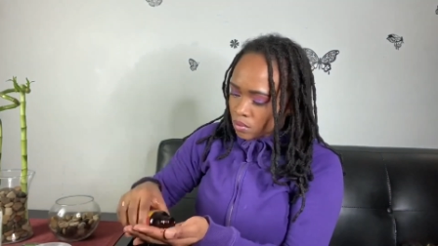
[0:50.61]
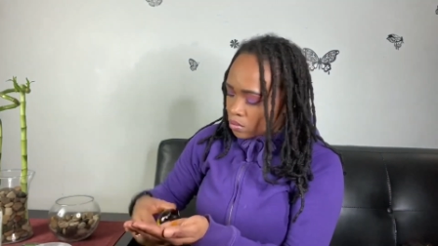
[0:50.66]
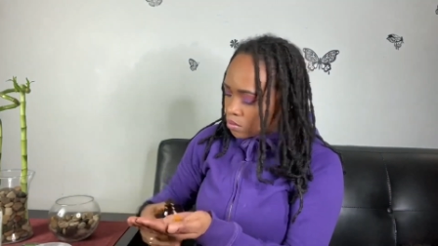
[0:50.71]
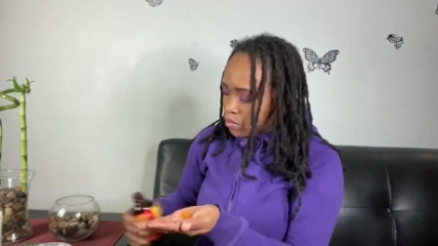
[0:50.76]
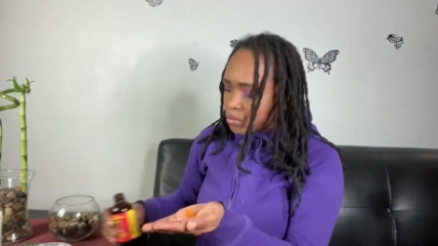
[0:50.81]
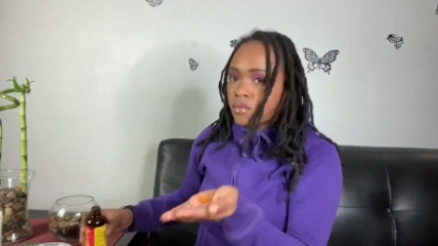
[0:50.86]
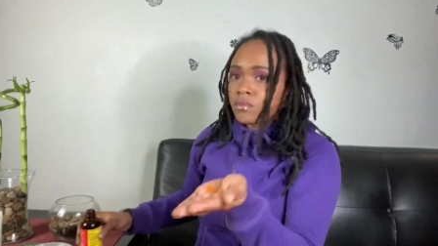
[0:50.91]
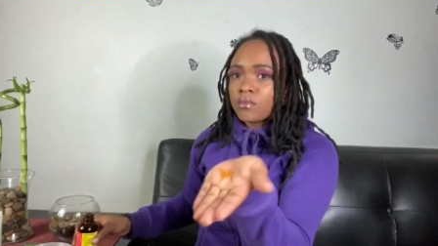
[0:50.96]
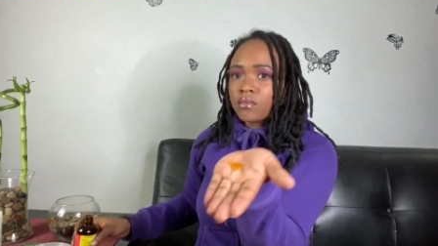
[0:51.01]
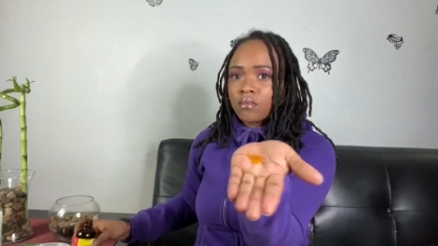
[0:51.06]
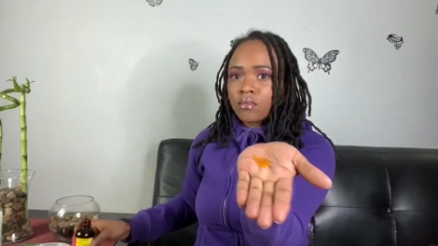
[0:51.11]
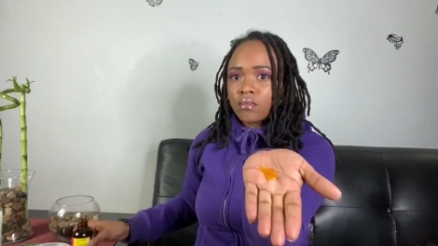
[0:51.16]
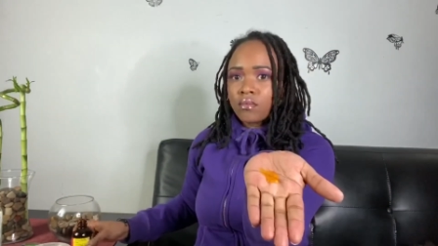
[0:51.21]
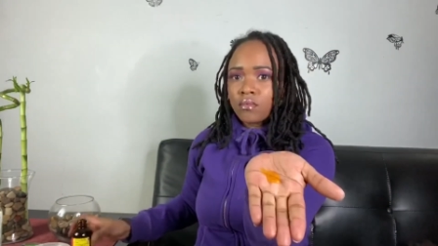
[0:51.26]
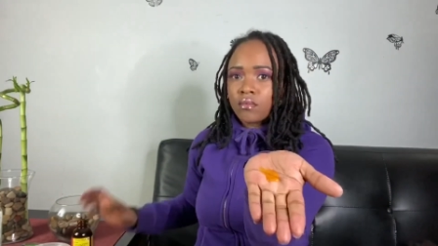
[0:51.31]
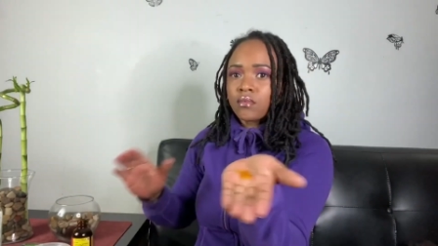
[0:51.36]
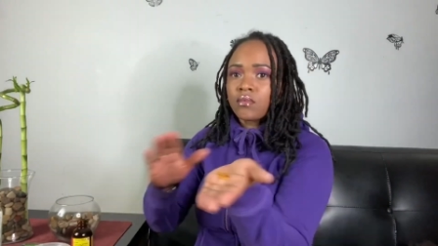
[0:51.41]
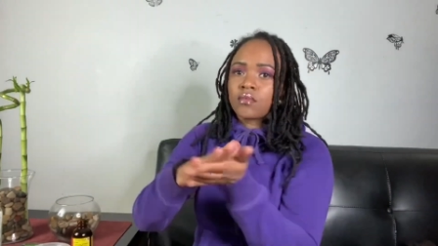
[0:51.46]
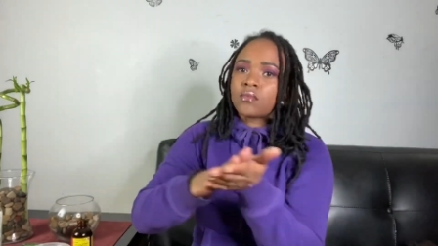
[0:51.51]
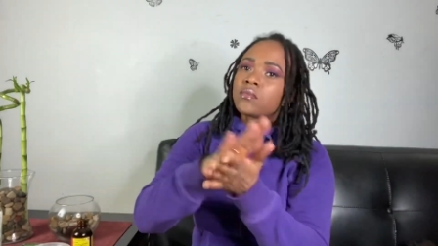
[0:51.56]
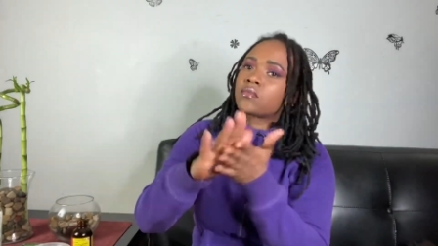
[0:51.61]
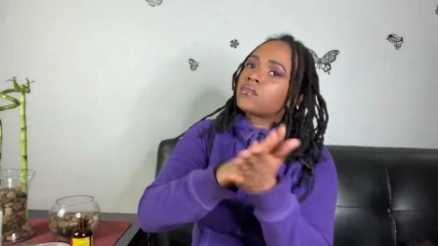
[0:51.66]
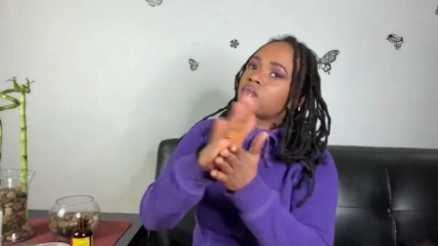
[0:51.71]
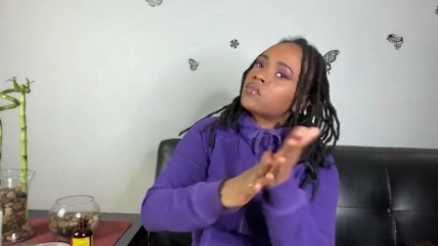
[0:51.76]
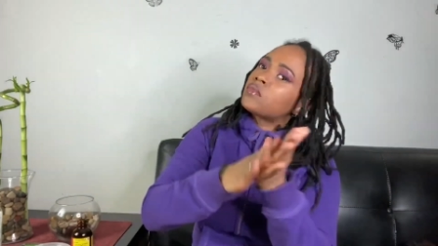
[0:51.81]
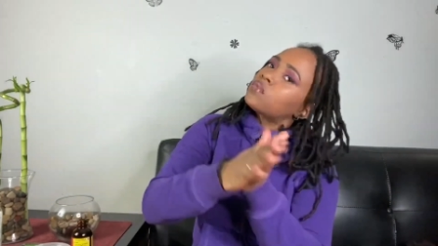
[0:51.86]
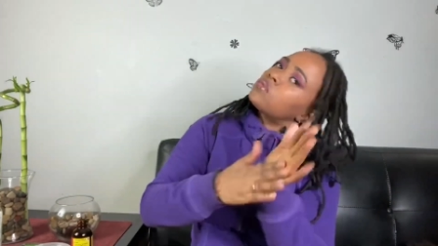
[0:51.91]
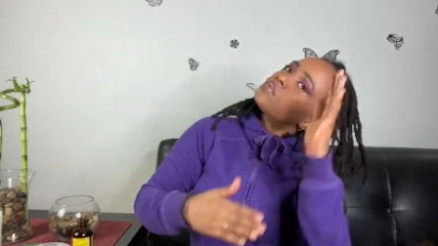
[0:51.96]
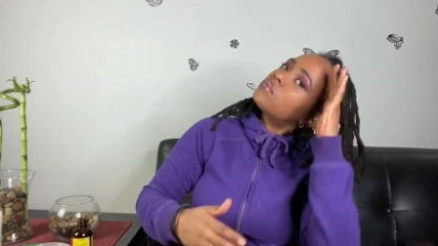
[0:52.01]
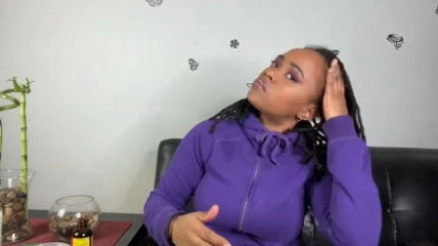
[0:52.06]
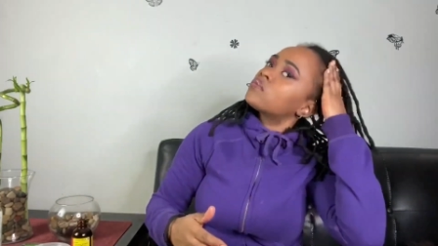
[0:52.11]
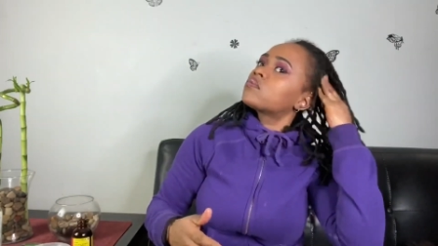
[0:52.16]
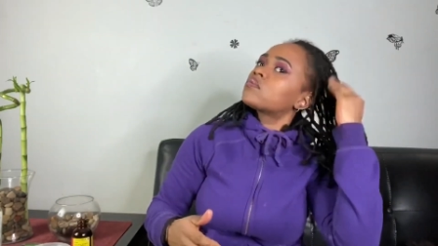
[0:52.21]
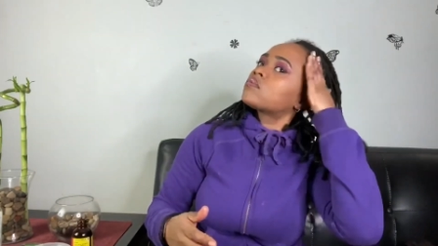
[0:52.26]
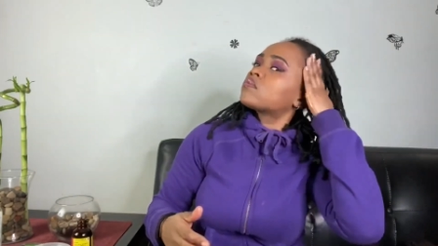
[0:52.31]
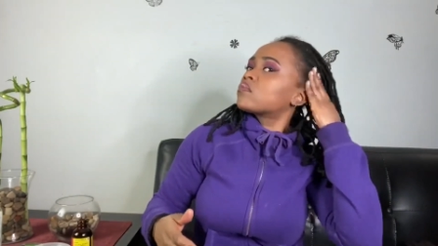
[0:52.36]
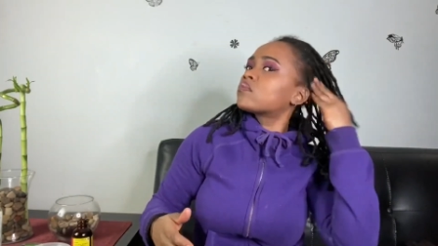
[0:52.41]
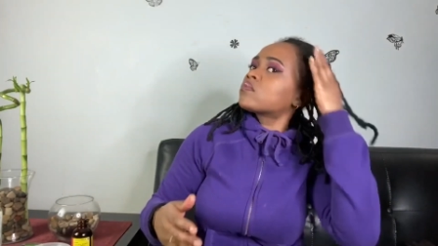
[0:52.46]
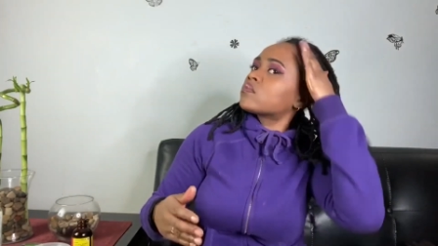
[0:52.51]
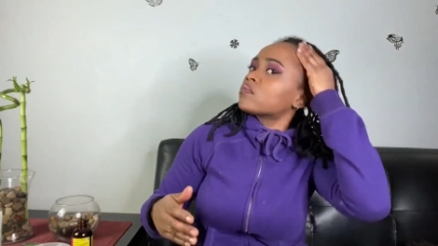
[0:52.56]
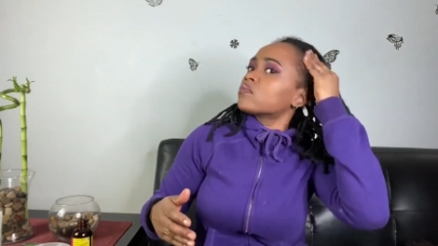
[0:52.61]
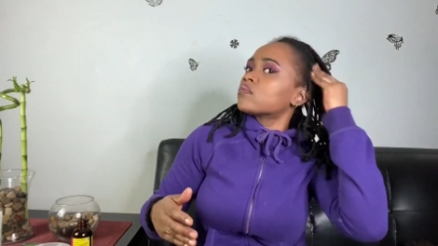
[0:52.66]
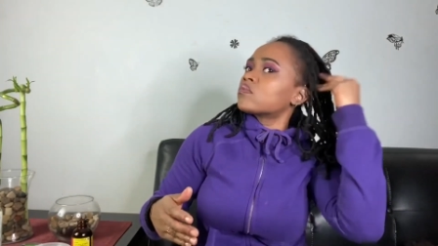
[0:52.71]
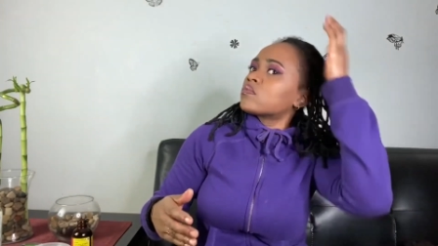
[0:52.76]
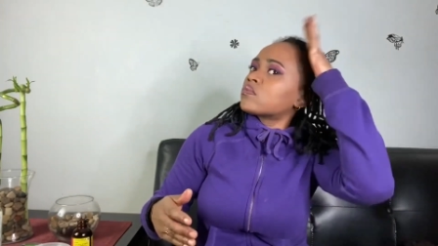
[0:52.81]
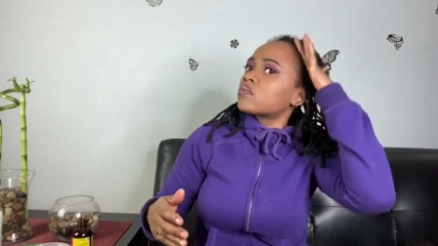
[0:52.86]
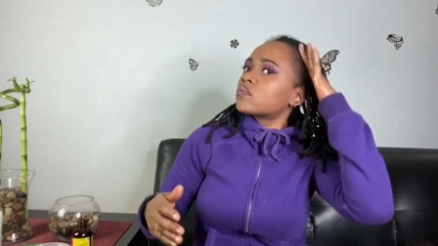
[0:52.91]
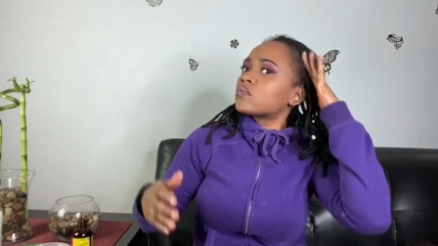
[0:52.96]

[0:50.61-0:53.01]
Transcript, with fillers: to help seal that moisture in.